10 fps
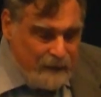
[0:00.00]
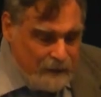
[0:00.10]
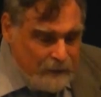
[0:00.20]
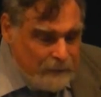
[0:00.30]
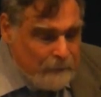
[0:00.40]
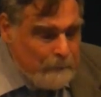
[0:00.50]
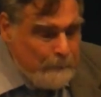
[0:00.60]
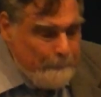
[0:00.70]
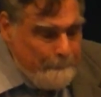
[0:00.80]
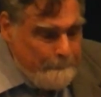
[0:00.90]
and
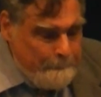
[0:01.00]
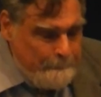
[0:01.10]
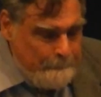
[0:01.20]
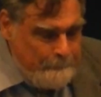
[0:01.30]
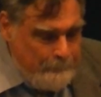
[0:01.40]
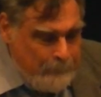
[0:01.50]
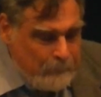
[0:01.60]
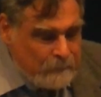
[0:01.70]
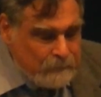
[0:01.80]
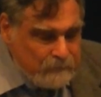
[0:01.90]

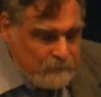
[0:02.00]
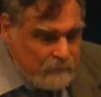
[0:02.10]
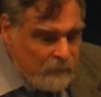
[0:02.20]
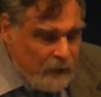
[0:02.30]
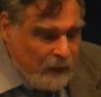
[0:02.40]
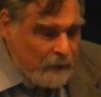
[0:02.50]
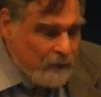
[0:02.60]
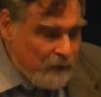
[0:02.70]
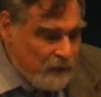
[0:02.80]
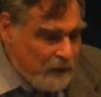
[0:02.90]

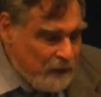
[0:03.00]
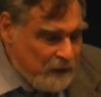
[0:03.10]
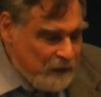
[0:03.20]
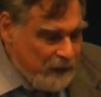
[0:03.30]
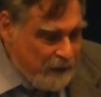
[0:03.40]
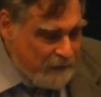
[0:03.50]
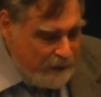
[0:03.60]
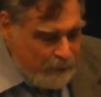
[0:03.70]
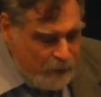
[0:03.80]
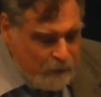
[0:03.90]
the
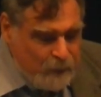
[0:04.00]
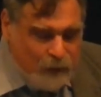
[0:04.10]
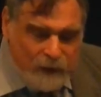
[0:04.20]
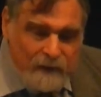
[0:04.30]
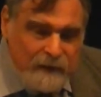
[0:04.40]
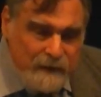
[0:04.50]
diagram on the board